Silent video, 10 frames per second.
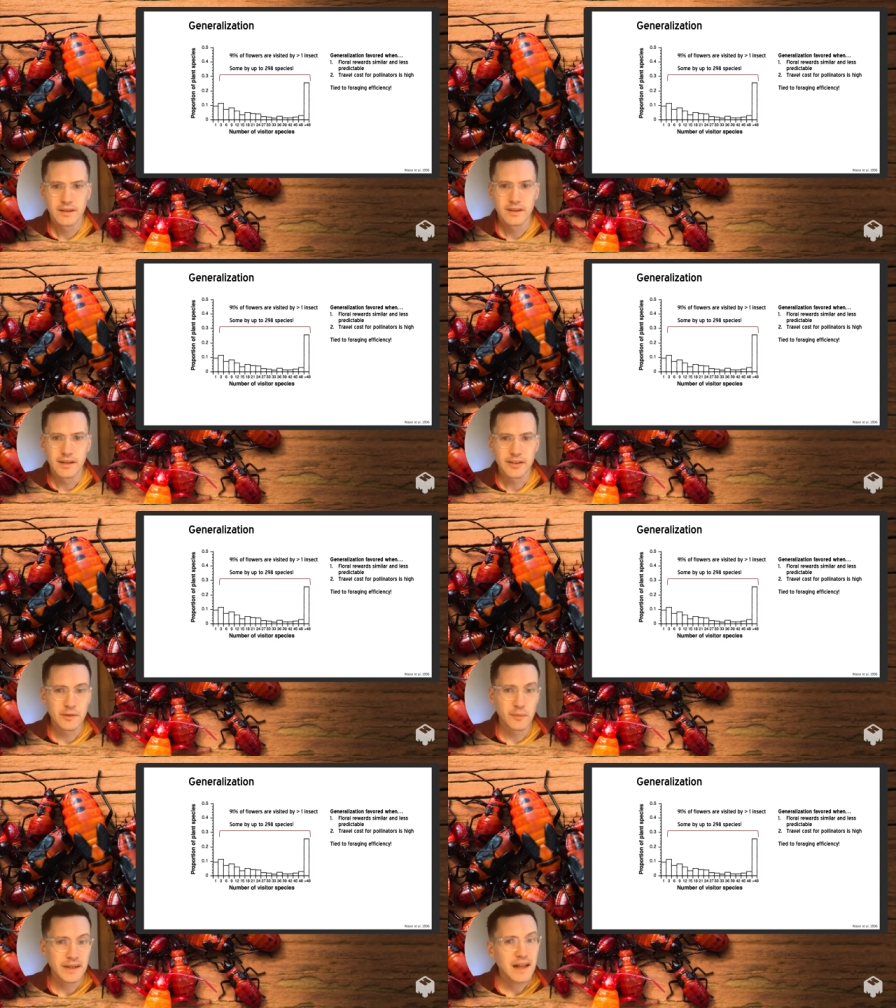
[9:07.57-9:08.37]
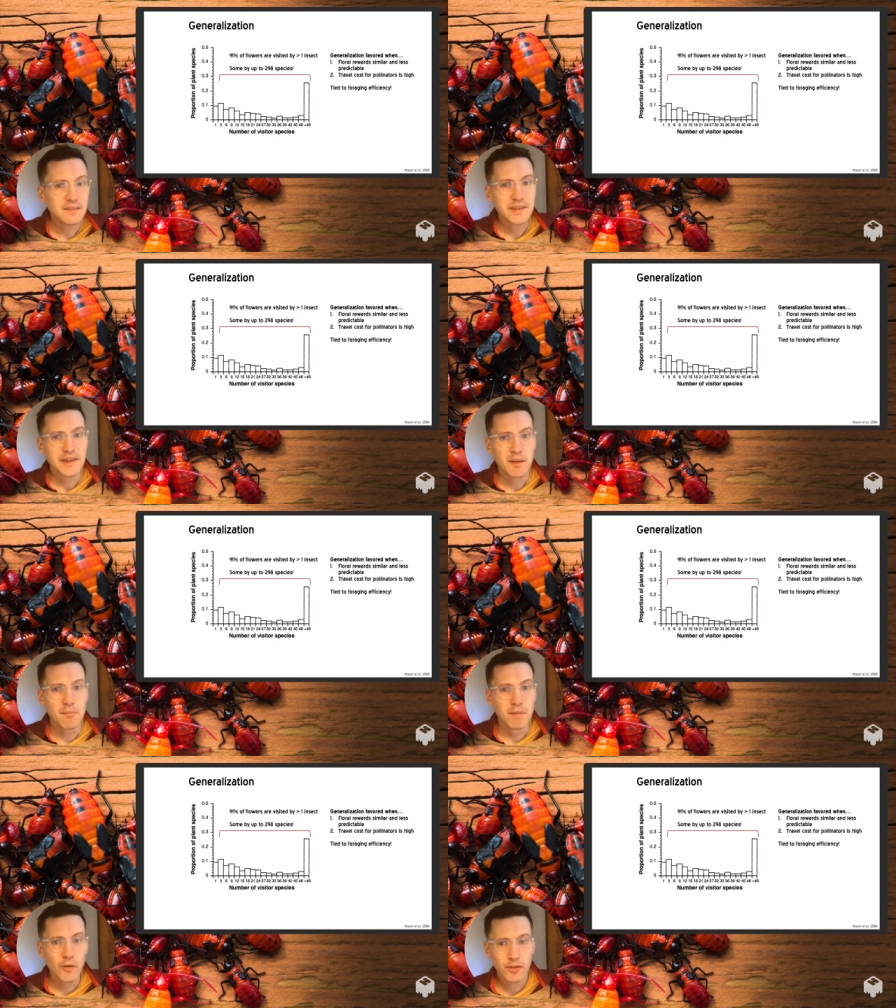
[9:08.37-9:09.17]
So in reality,
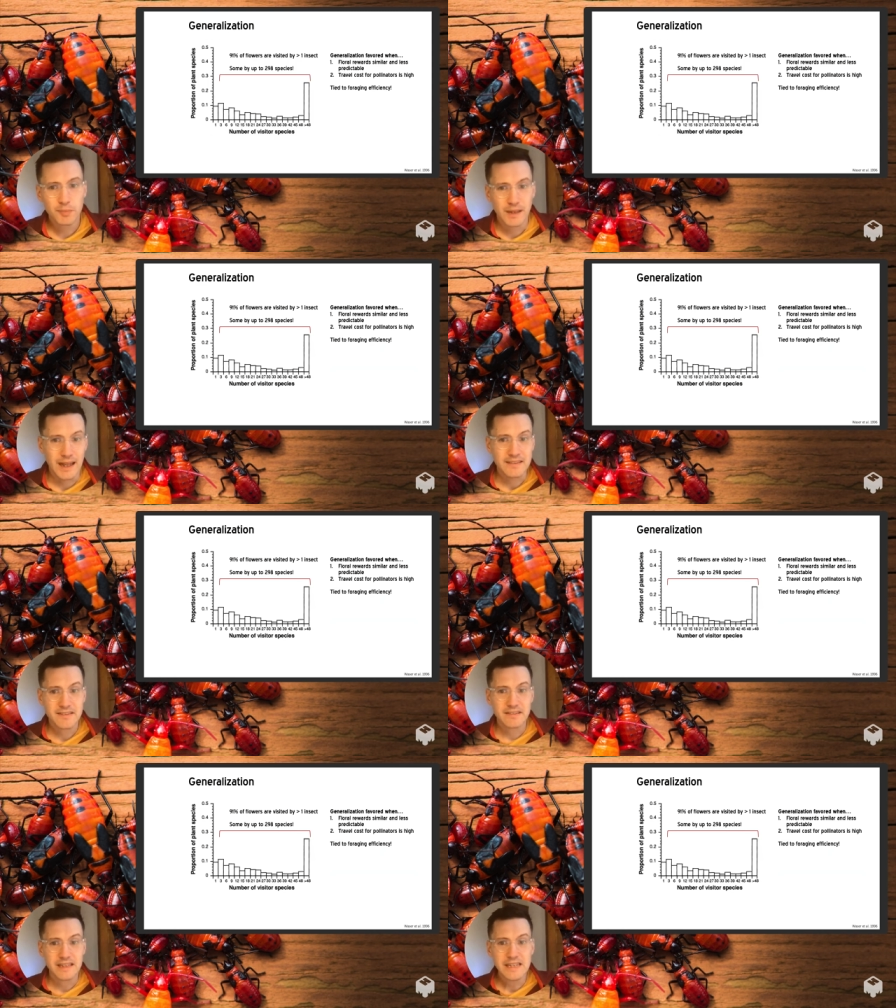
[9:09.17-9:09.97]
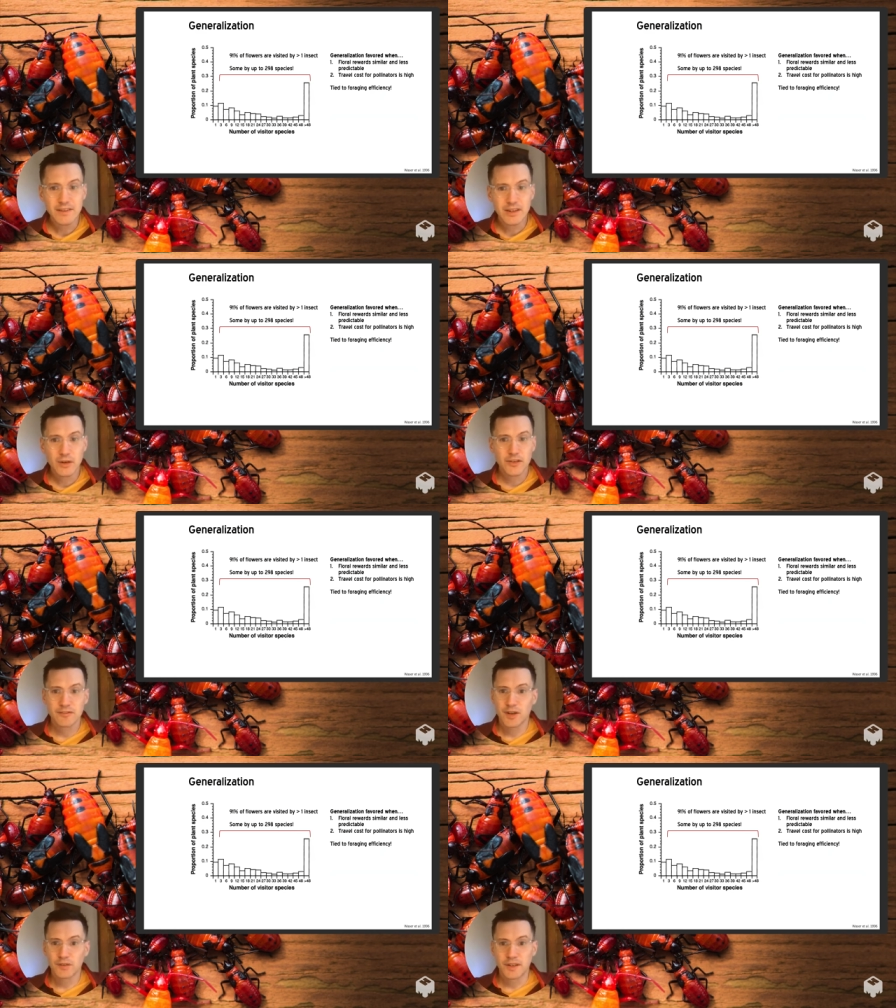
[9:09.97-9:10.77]
most plants, even those
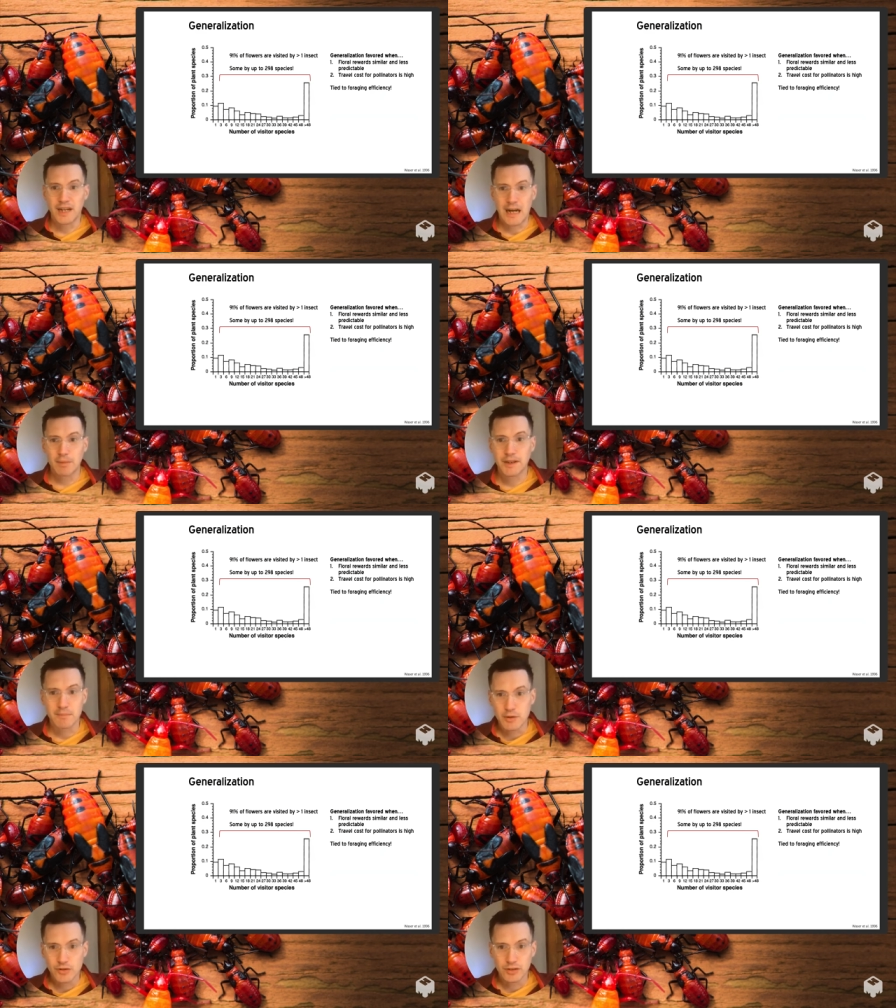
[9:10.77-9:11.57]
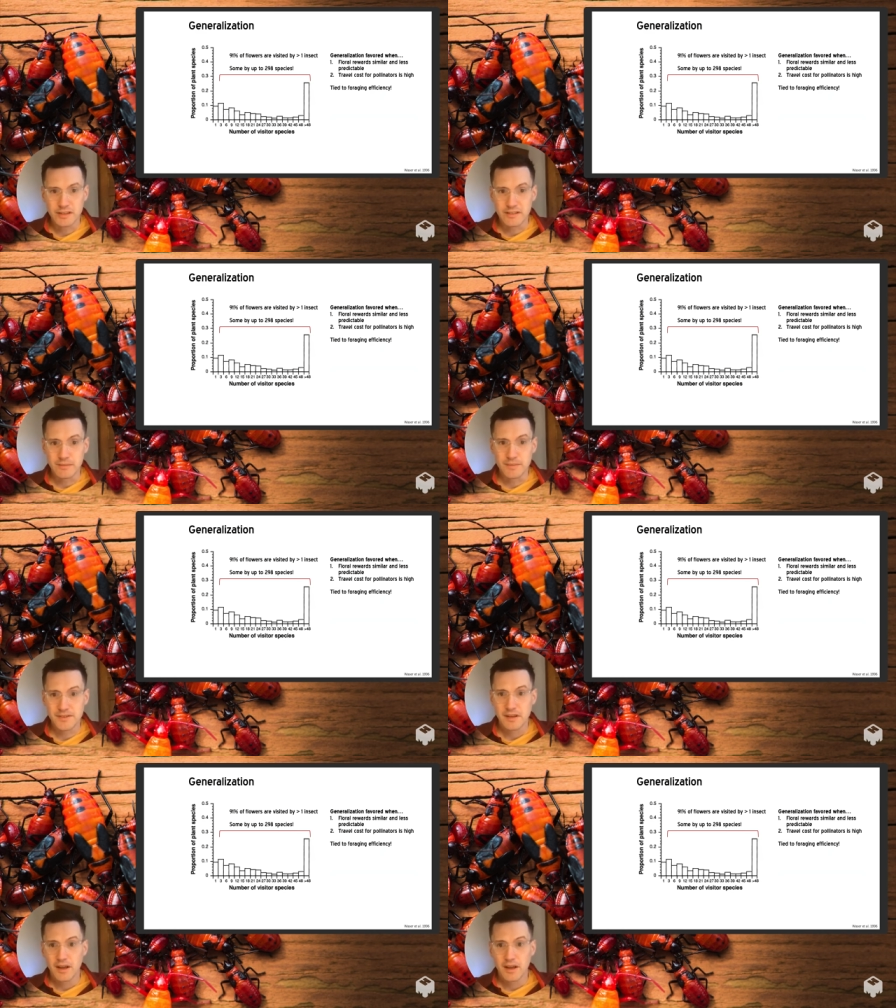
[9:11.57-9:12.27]
involved in obligate mutualisms,